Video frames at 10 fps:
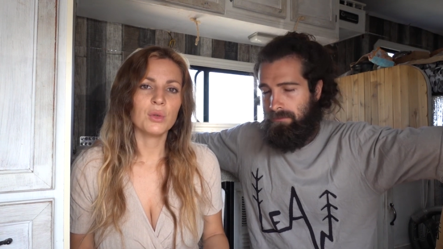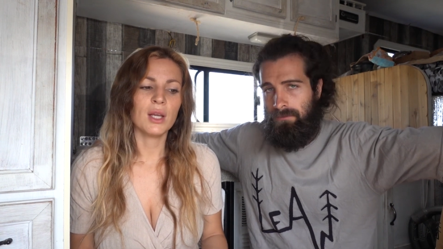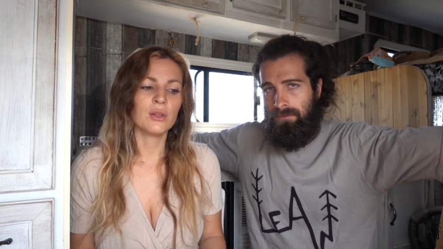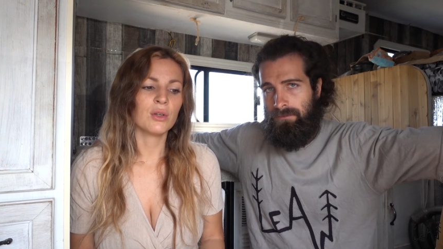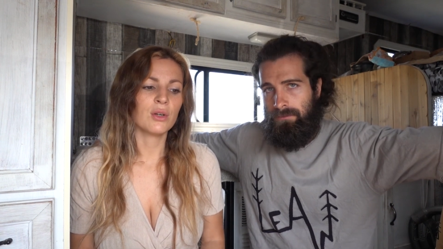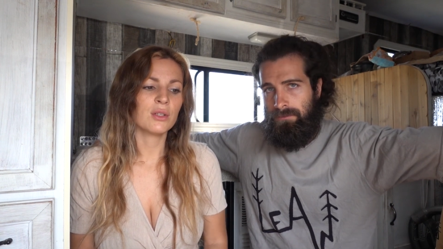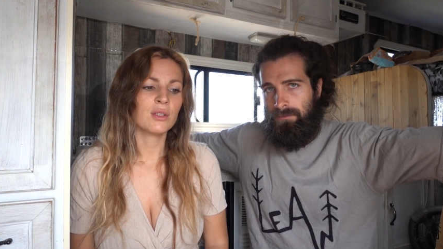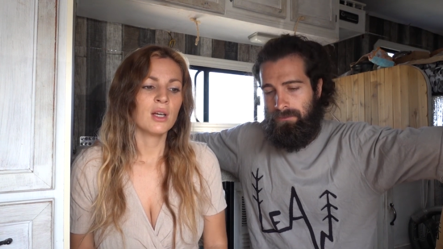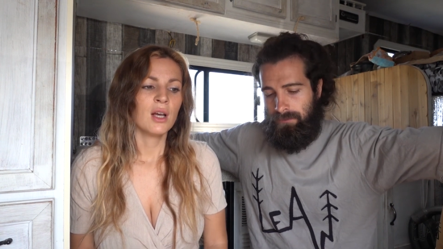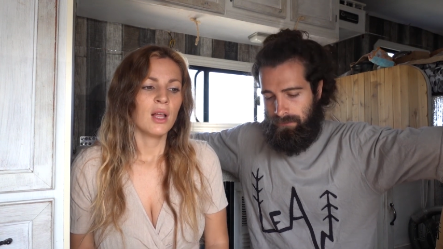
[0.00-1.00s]

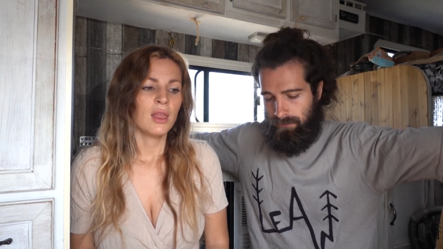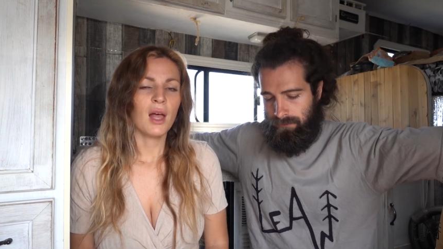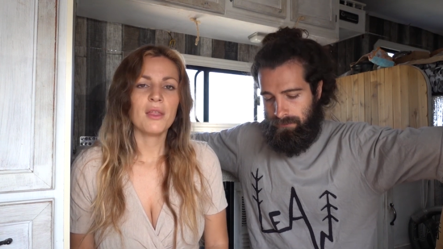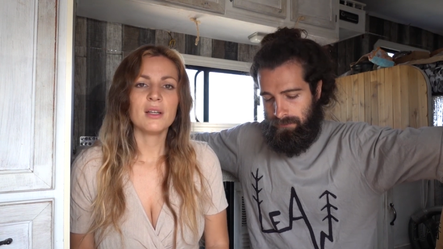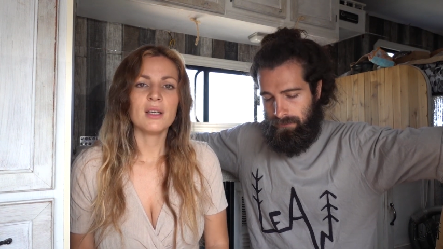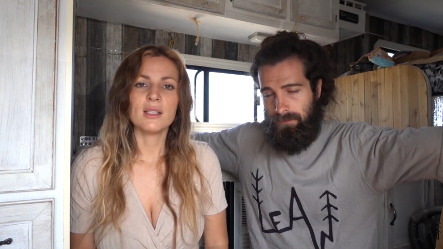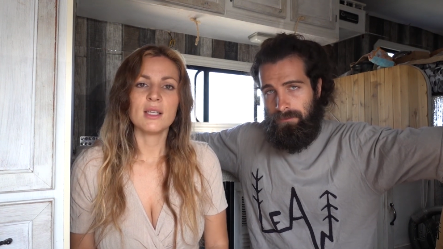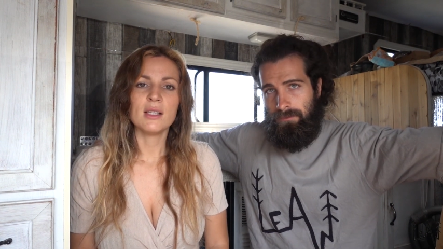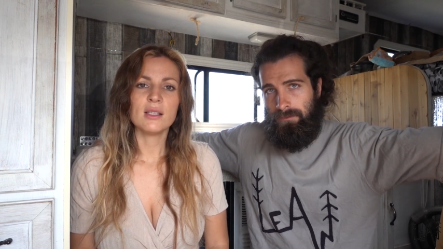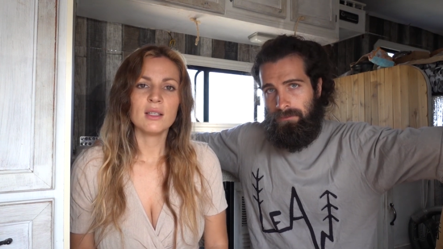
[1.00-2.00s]
Speaker 1: creators, nothing is
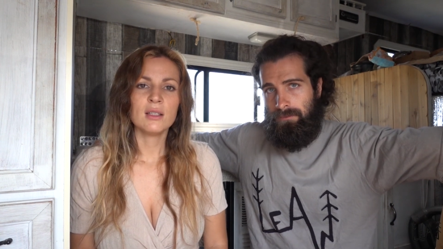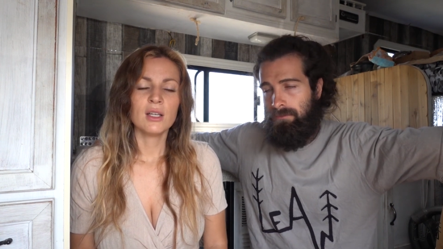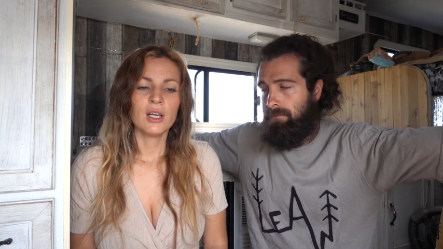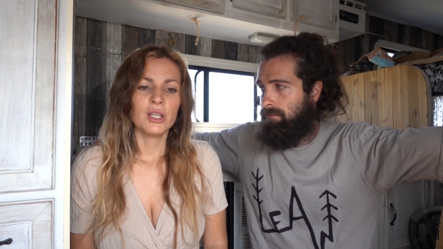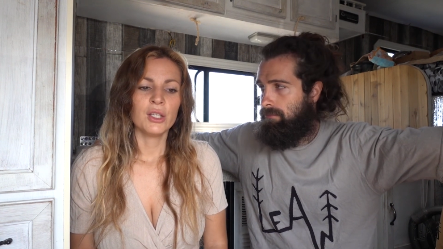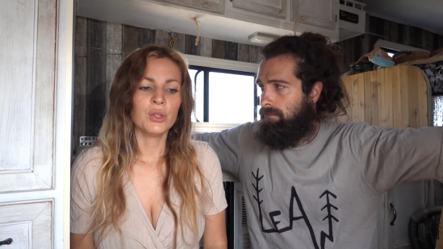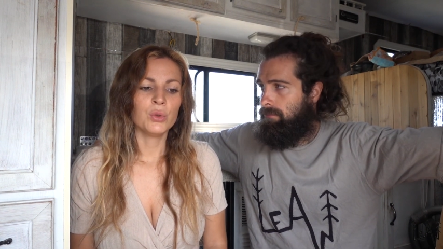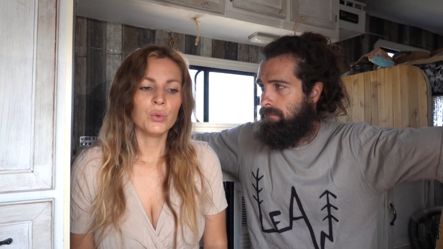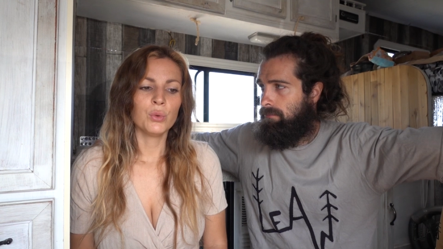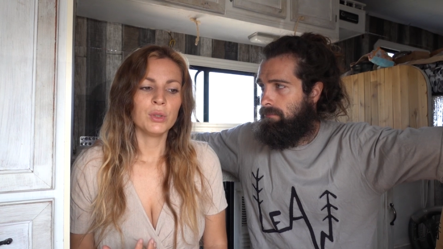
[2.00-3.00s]
easy.
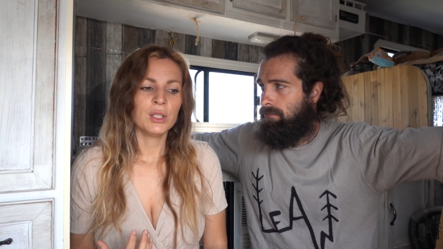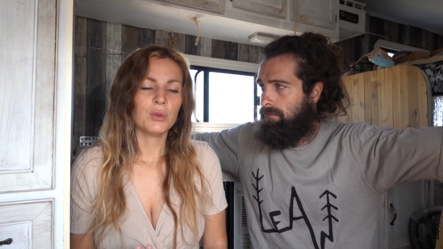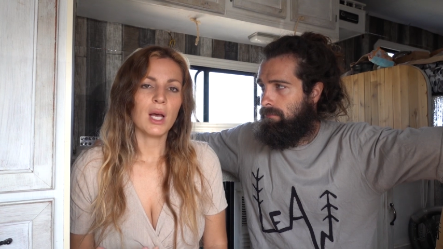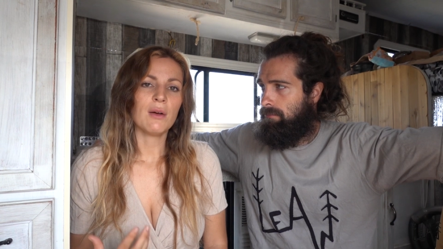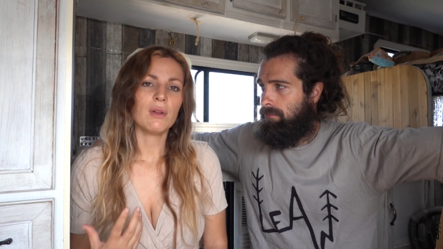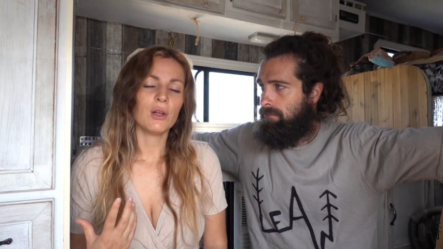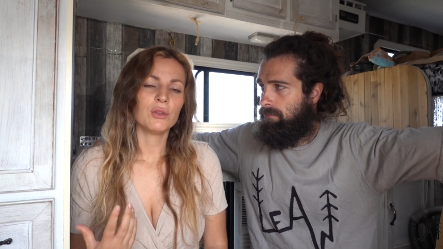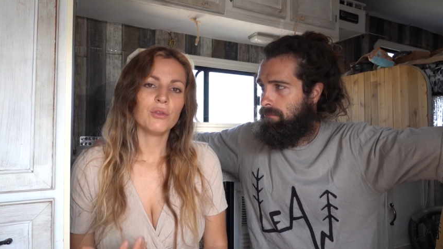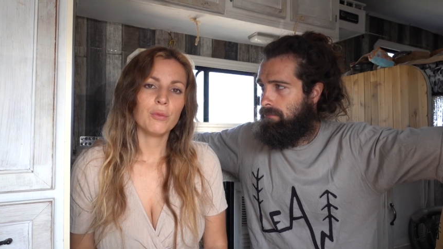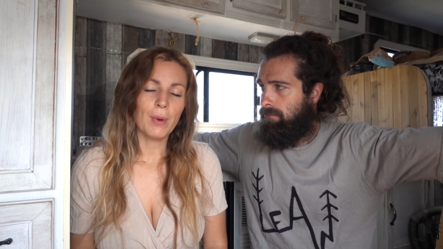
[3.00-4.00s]
You need to have a lot
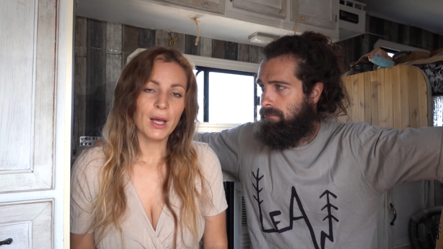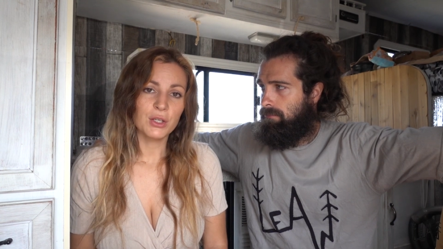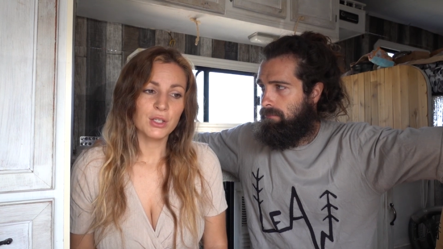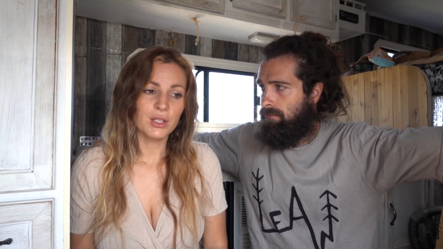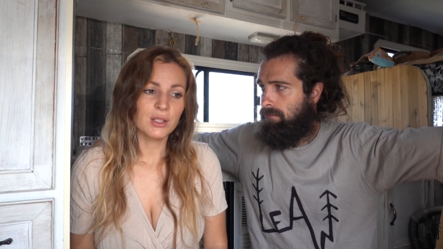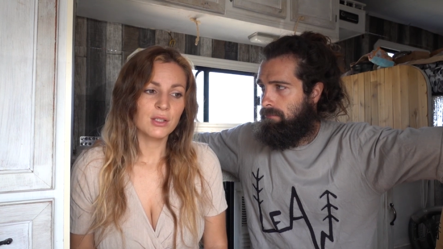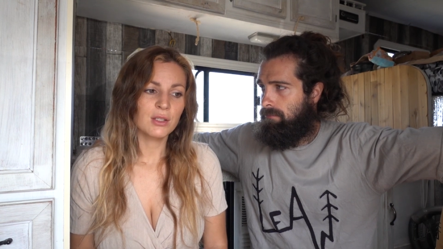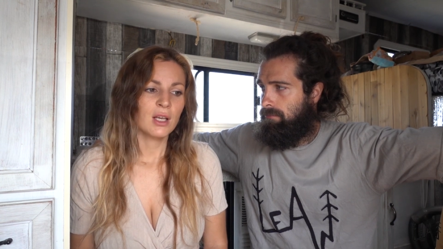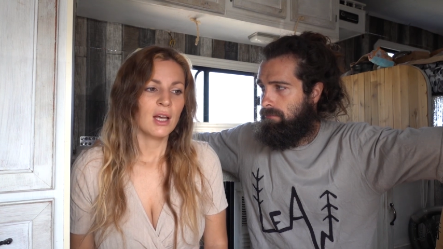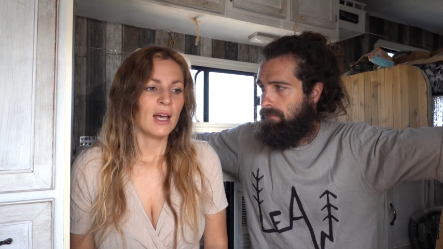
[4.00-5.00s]
of
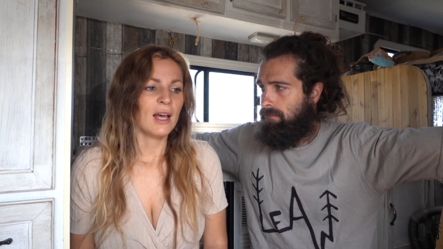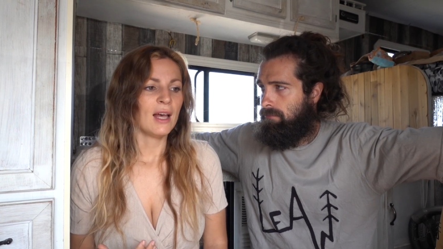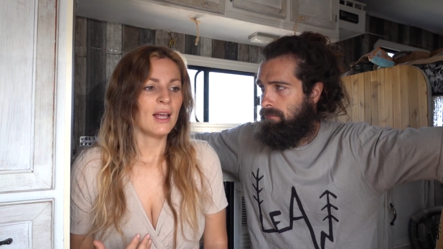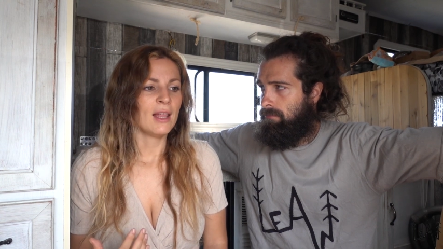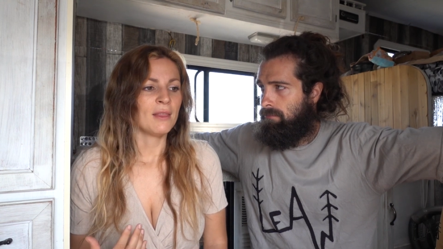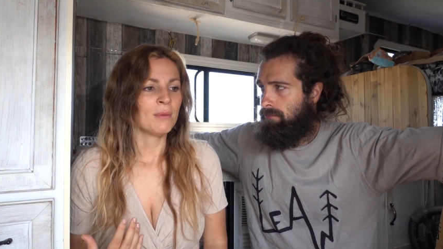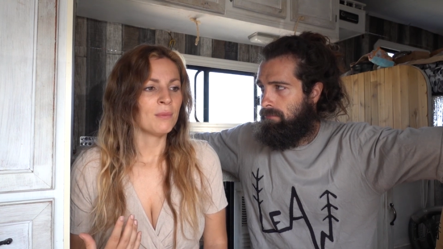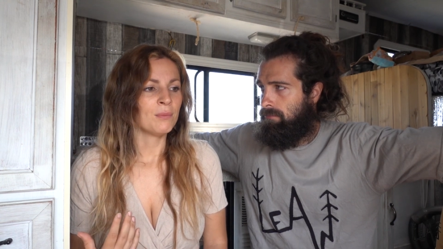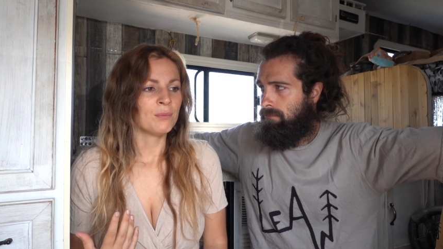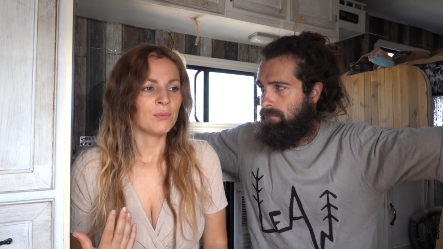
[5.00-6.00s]
patience
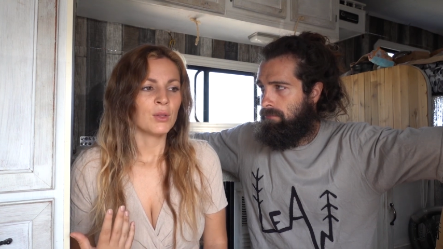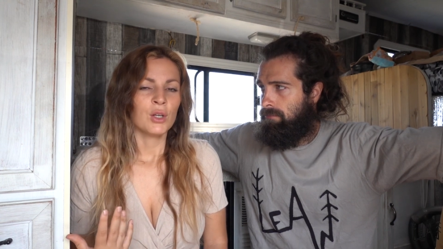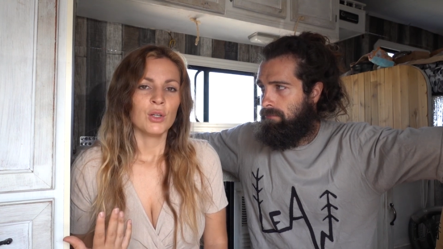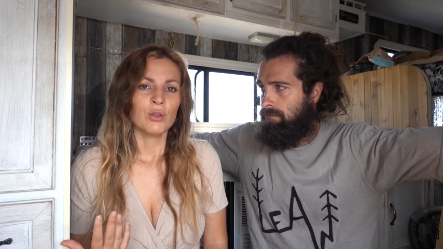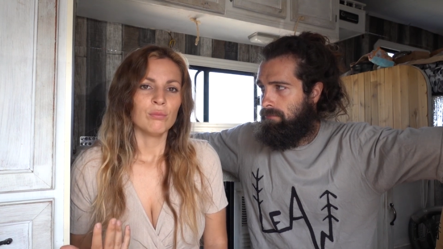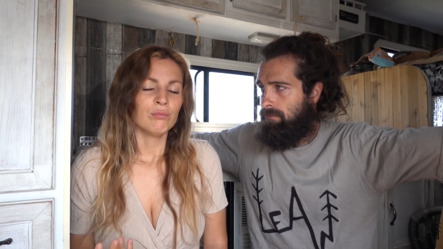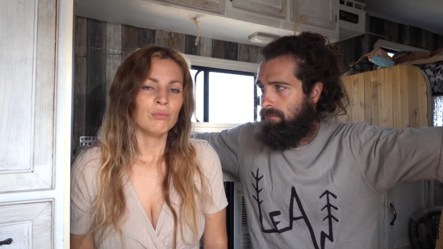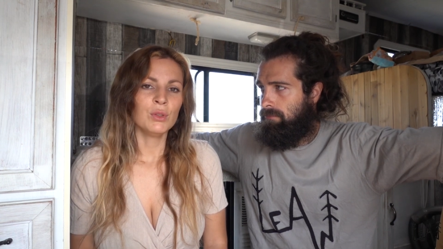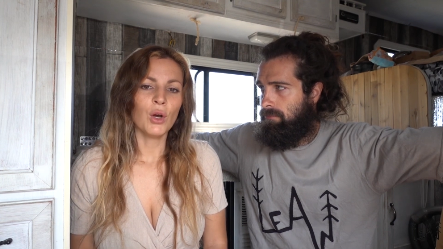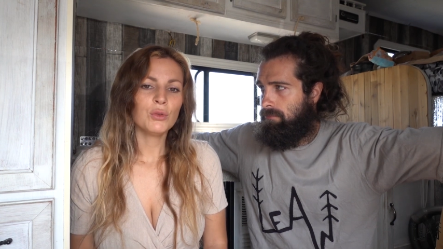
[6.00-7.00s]
and
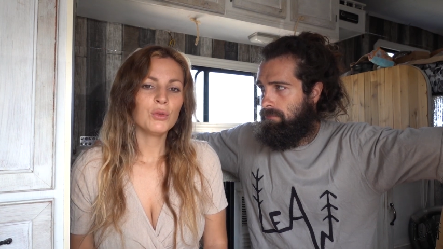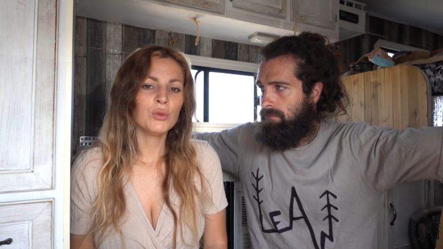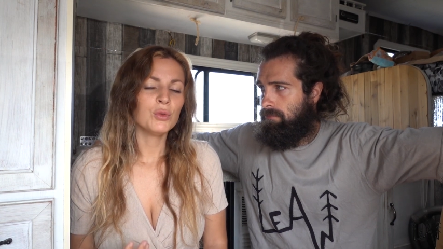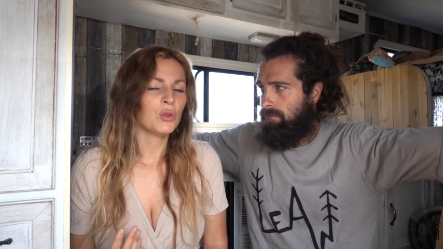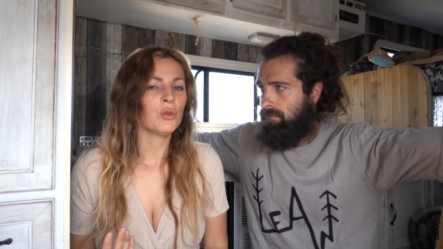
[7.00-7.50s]
not to